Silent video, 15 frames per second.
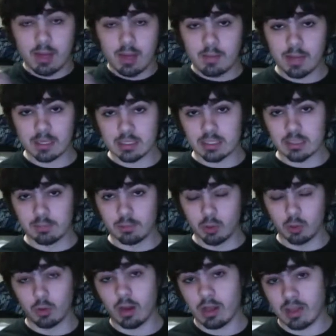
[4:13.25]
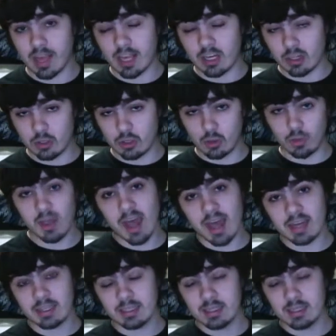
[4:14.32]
Because it's a Blu-ray, they can do that.